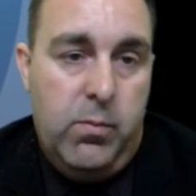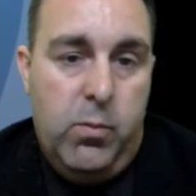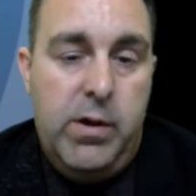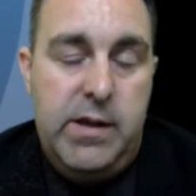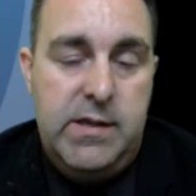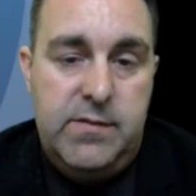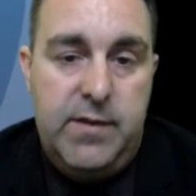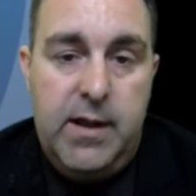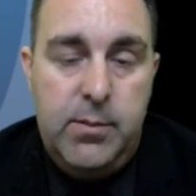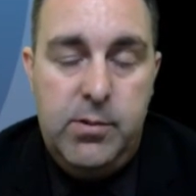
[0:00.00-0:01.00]
what is
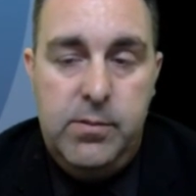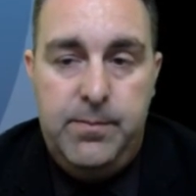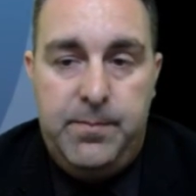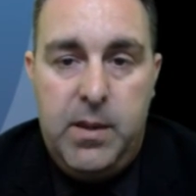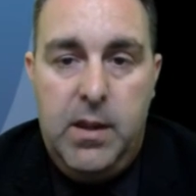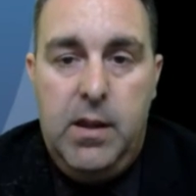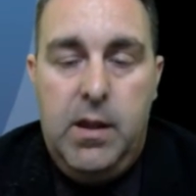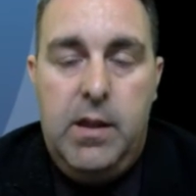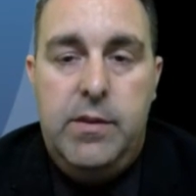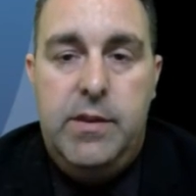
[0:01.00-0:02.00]
available.
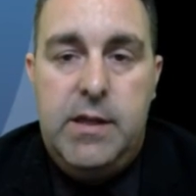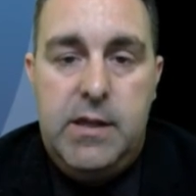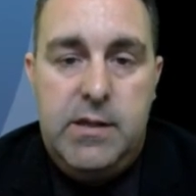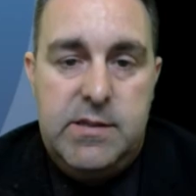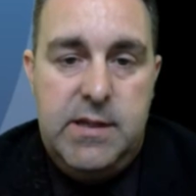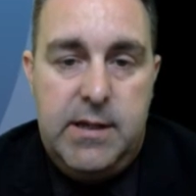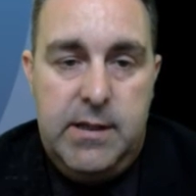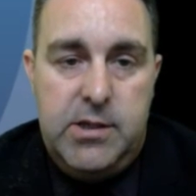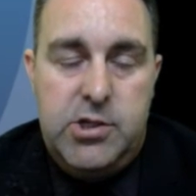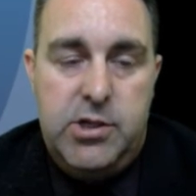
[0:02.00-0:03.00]
The
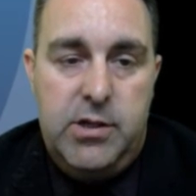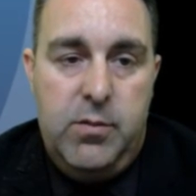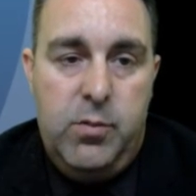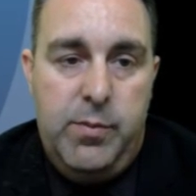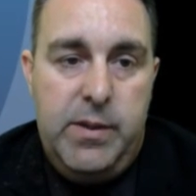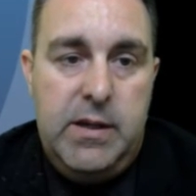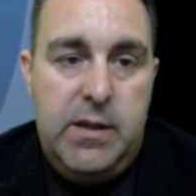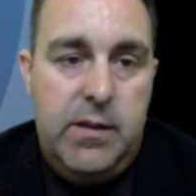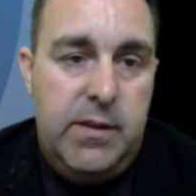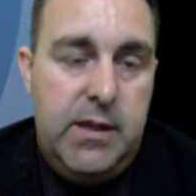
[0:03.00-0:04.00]
second lecture will
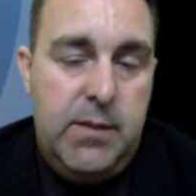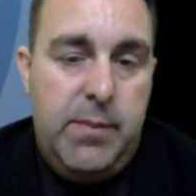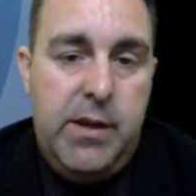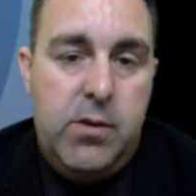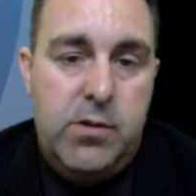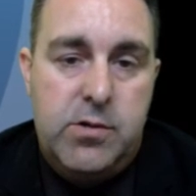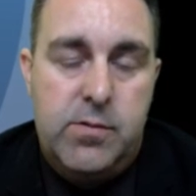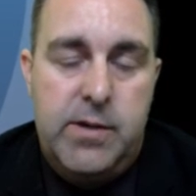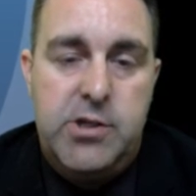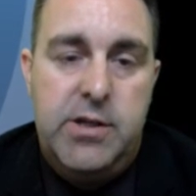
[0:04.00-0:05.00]
be the
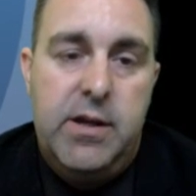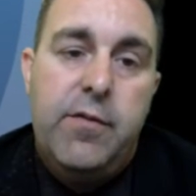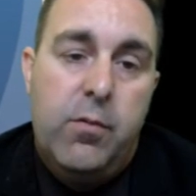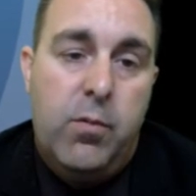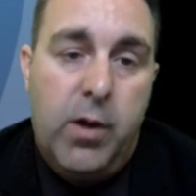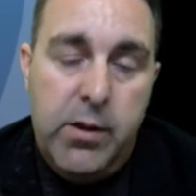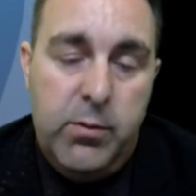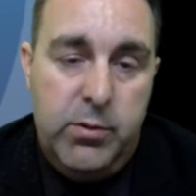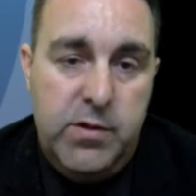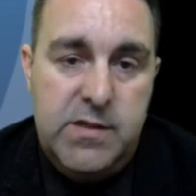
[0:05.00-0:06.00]
pedagogical rationale for why
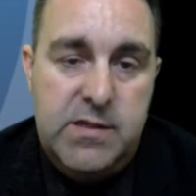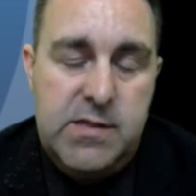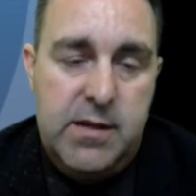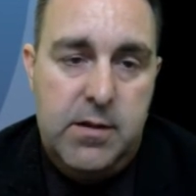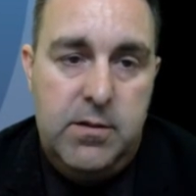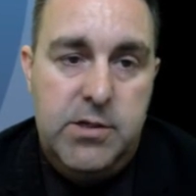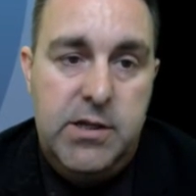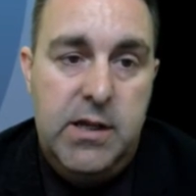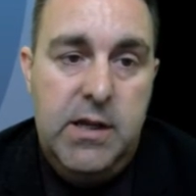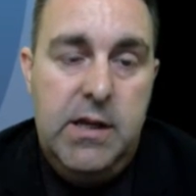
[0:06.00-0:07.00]
you would use this technology,